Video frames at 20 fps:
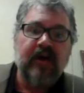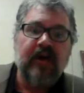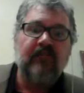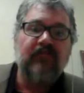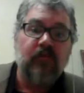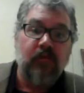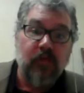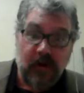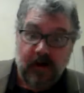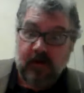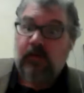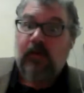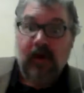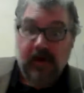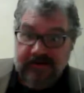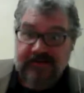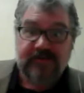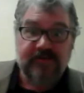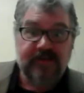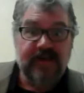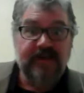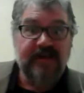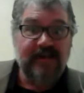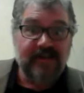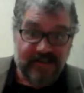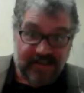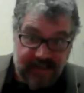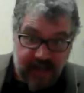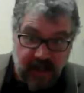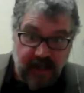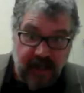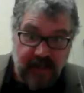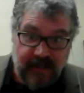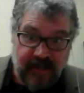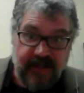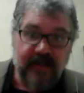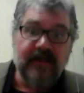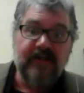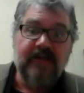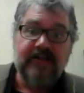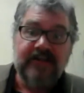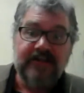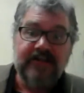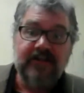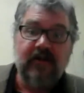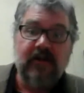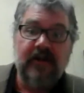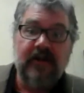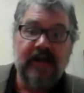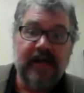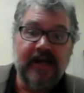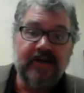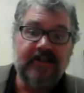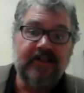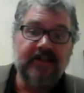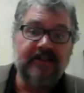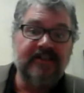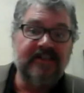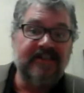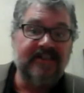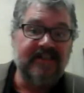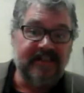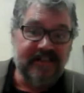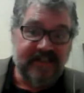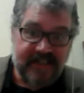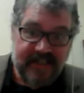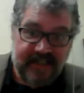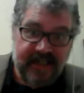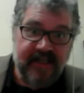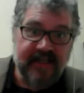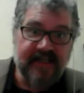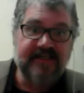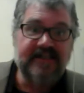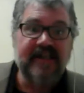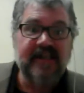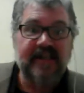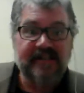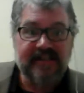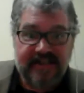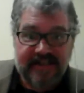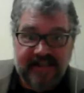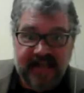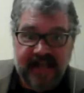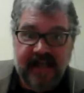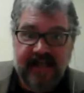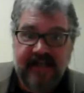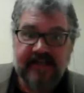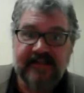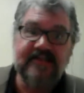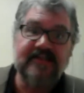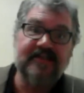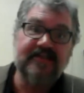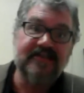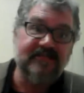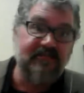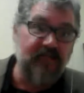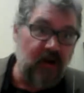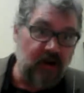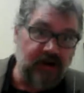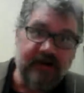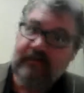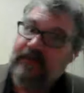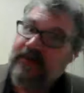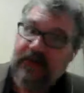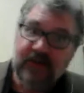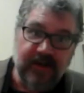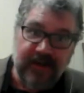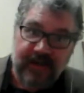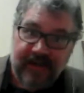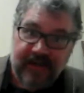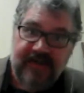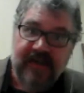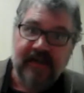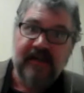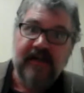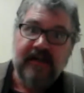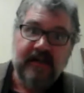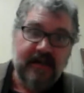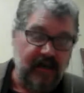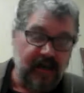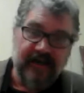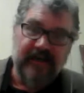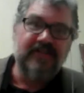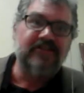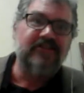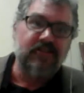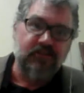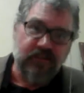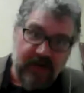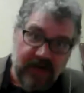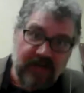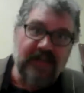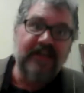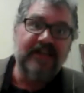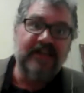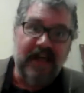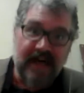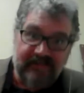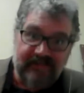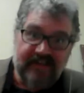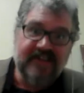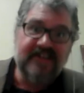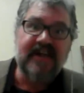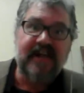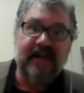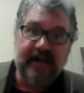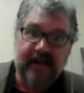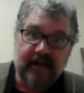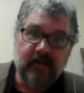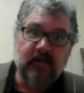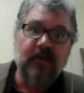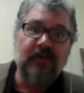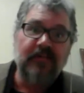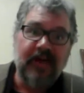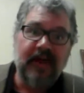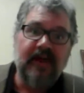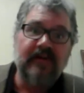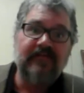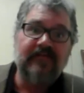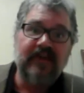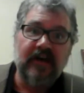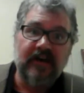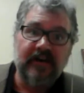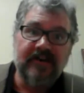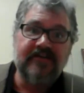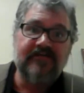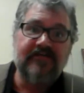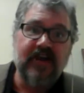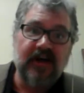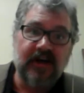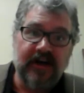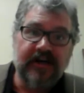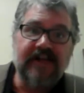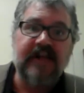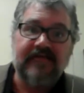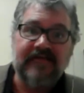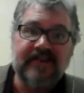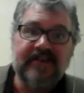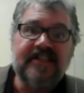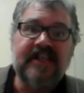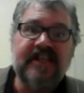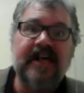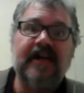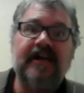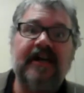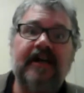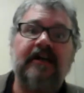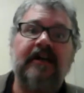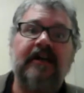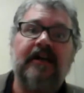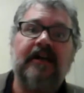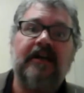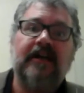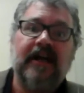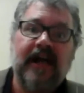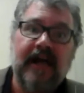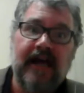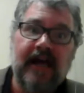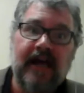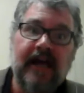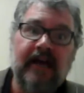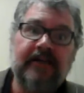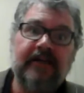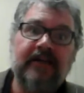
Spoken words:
what Wall Street has done to our nation's cities and states and small communities. And it's really devastating. What they have done is very devastating. And,